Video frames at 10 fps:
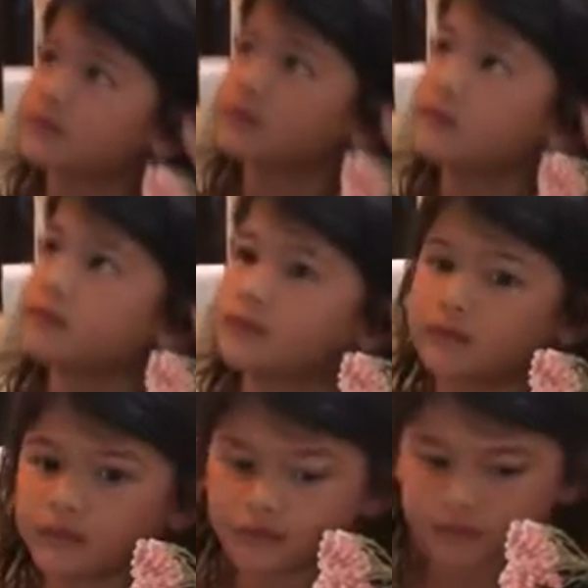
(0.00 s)
you want the
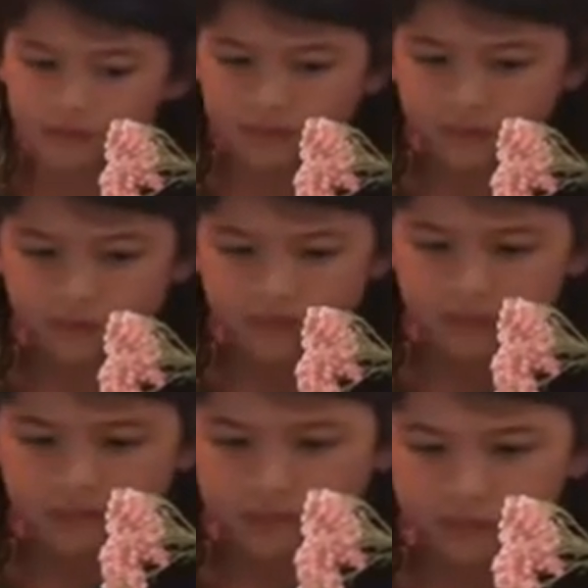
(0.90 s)
potato to
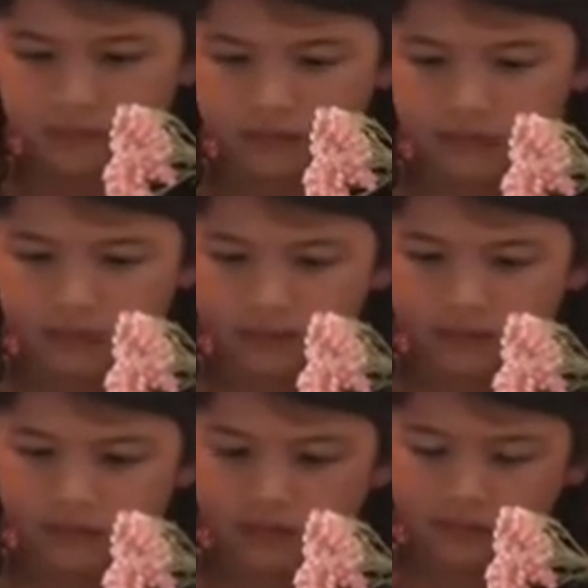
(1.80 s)
actually look like
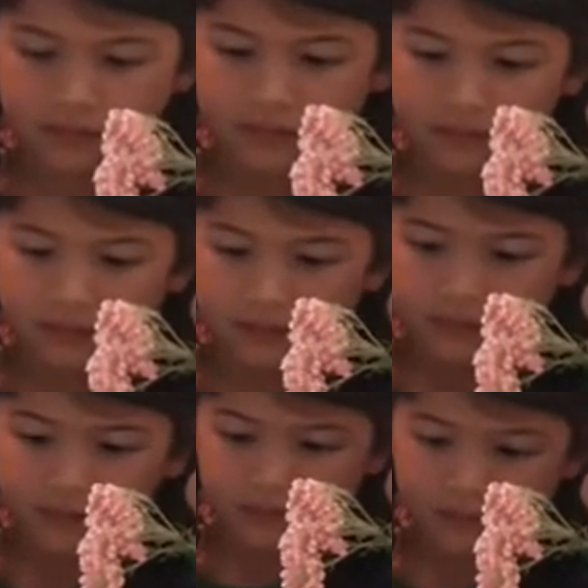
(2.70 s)
French fries.
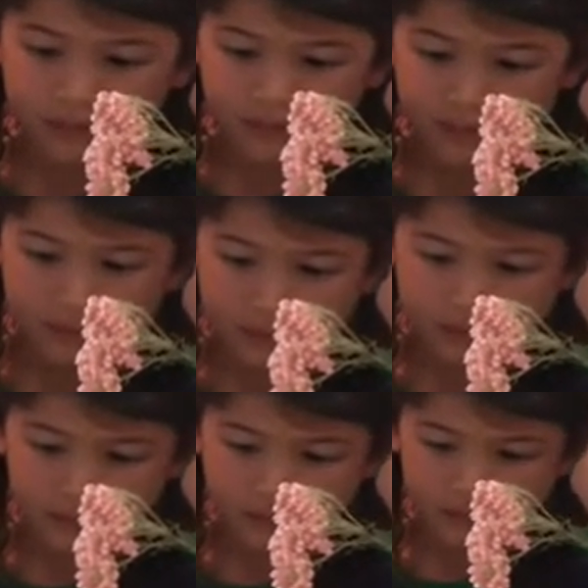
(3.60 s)
So I helped you cut
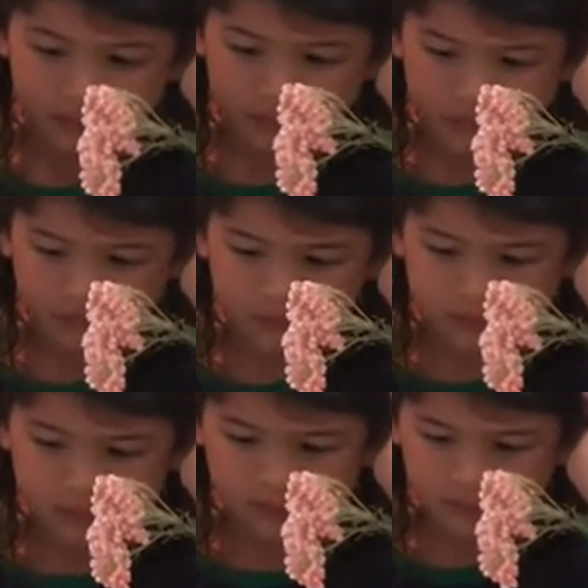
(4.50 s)
it thin,
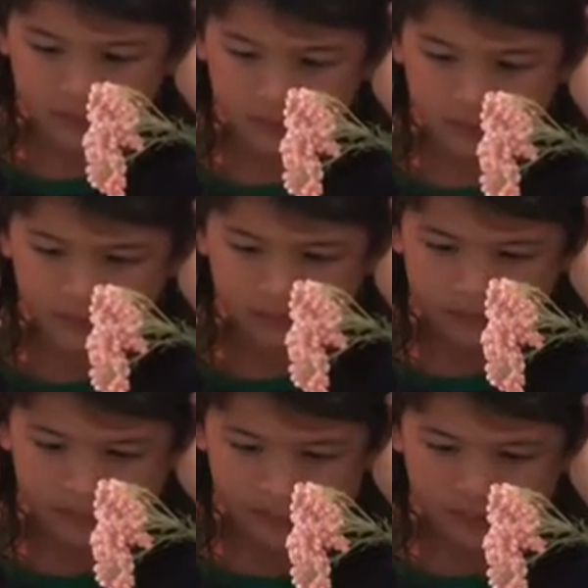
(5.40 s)
and now you're gonna cut
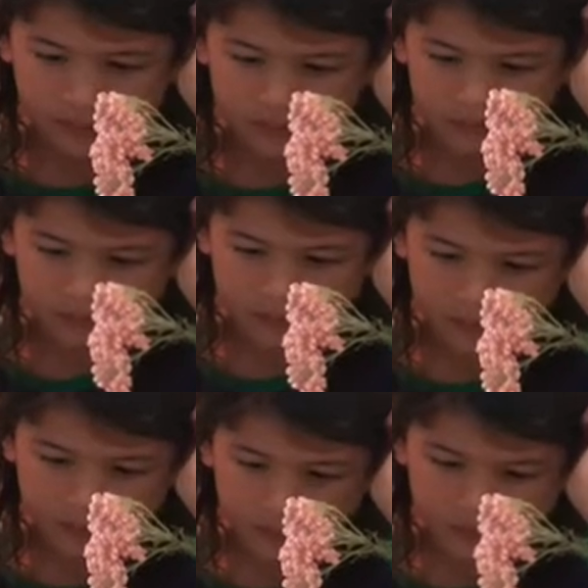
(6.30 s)
it into
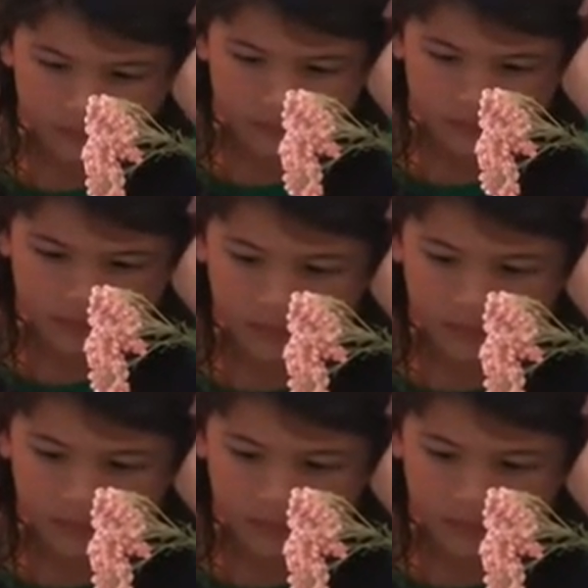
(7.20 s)
strips like this.